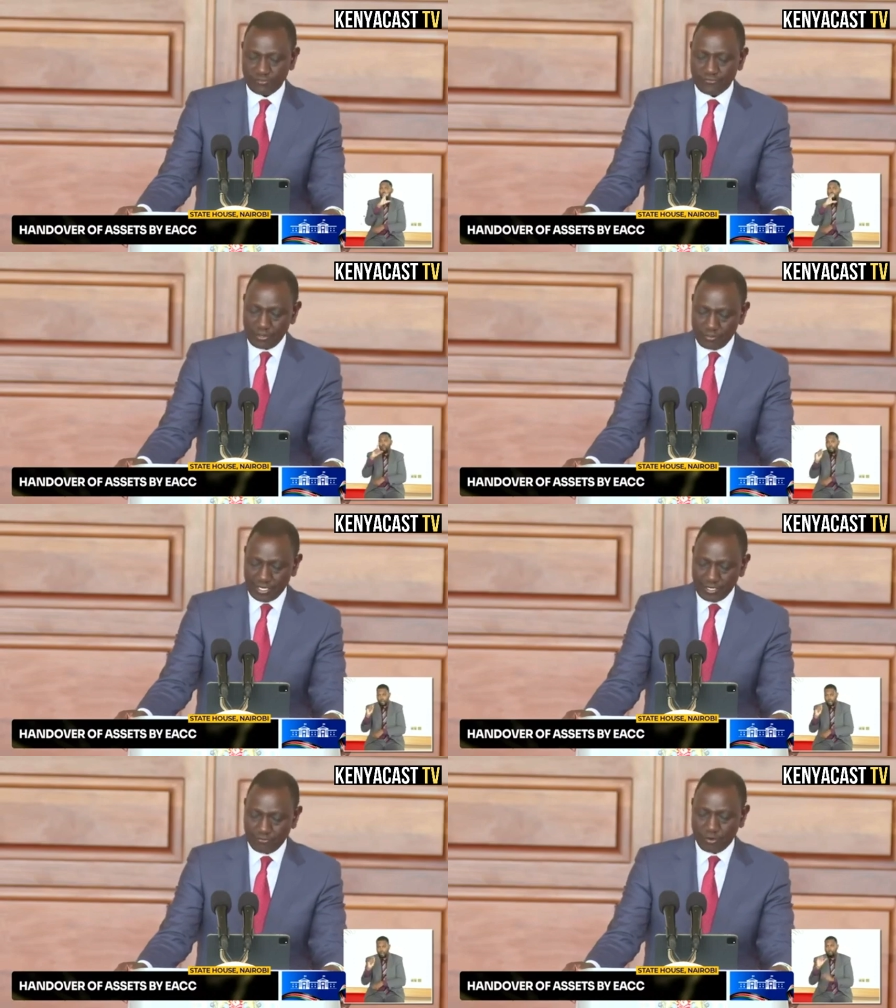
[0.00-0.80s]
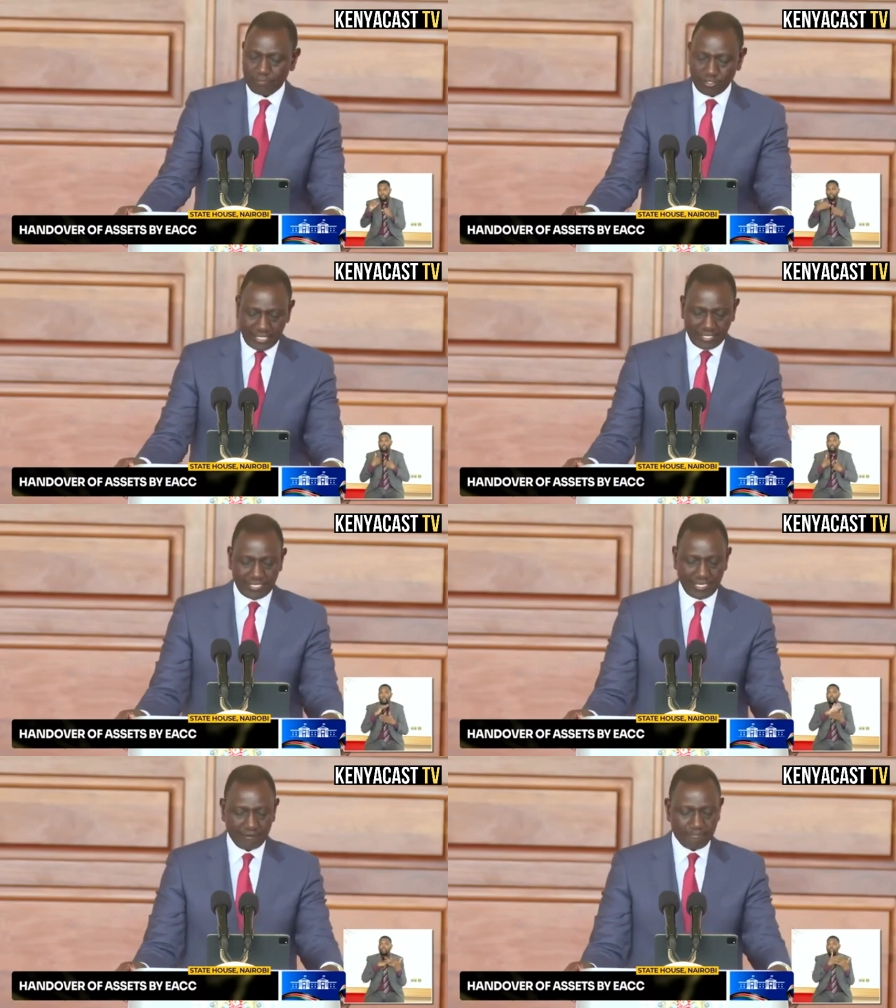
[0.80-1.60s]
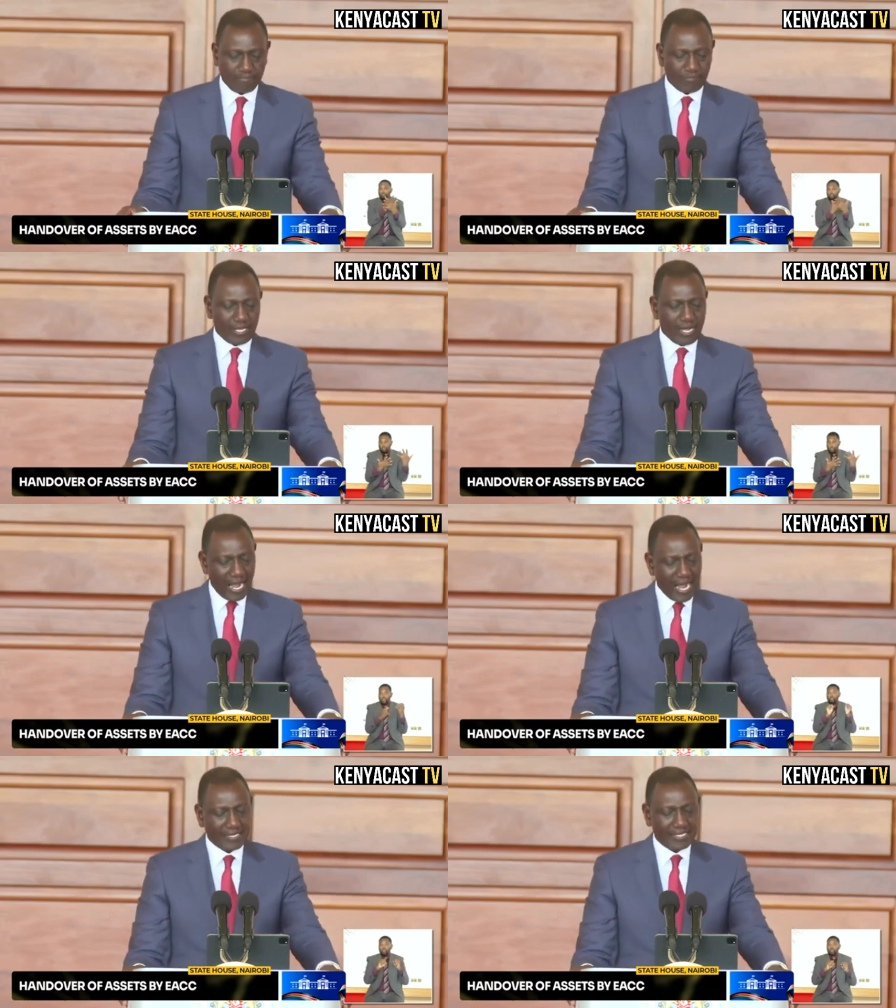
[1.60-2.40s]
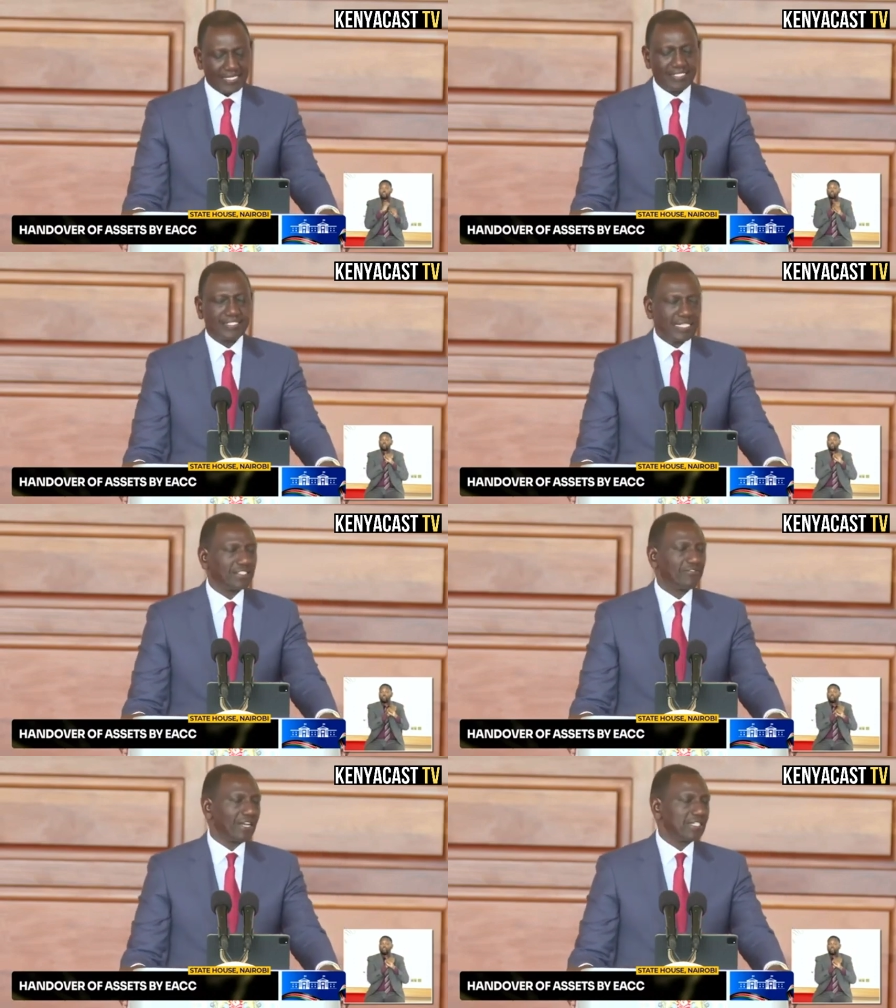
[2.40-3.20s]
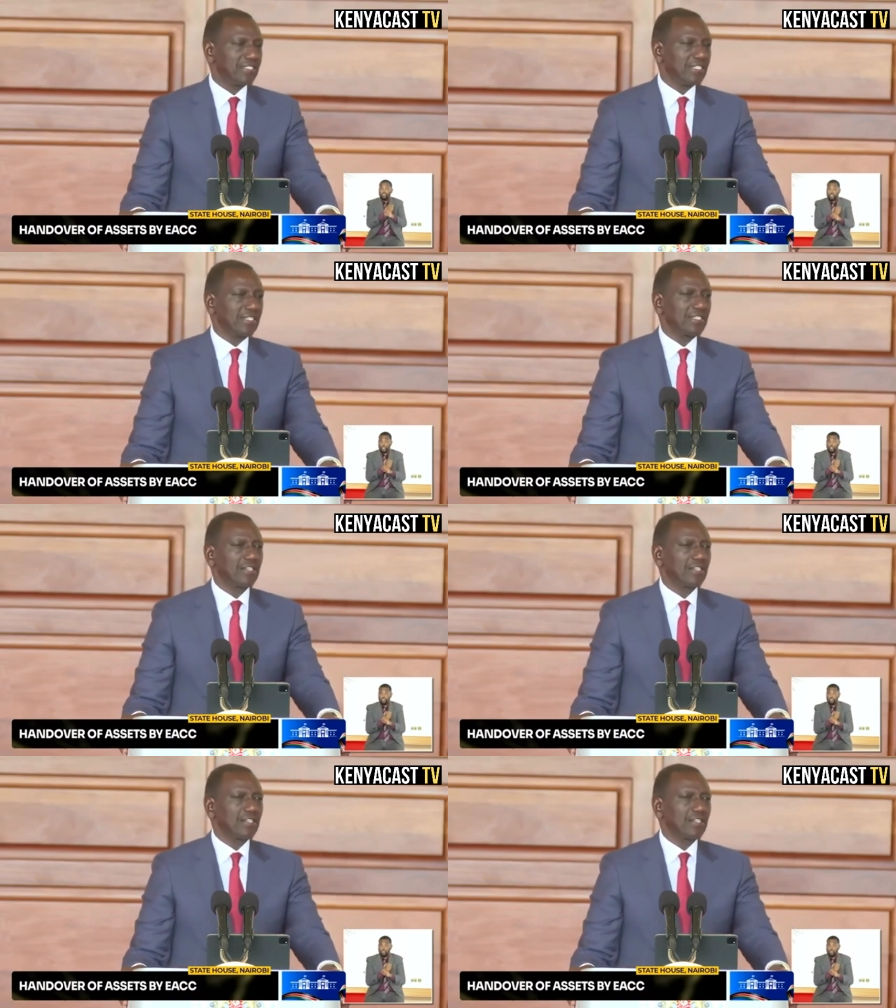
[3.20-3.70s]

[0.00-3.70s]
framework for protecting and incentivizing